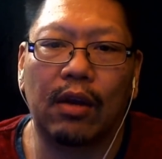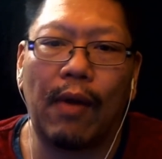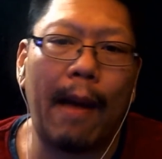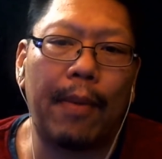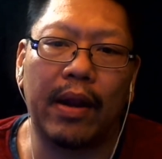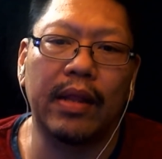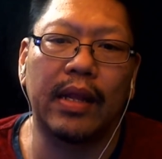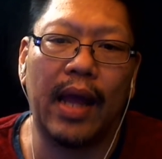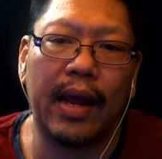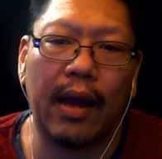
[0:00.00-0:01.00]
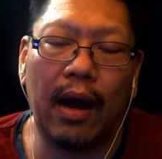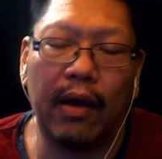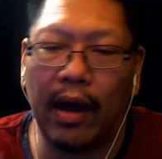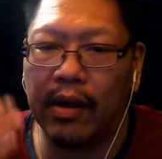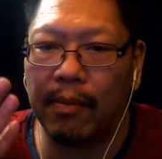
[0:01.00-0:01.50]
crap out of the tank,
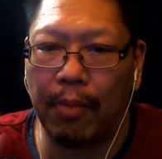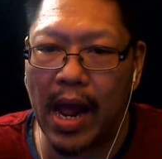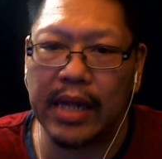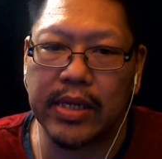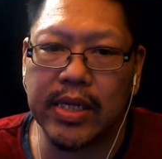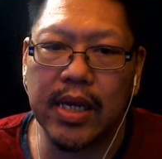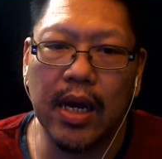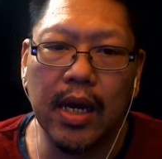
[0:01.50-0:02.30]
out of the plants.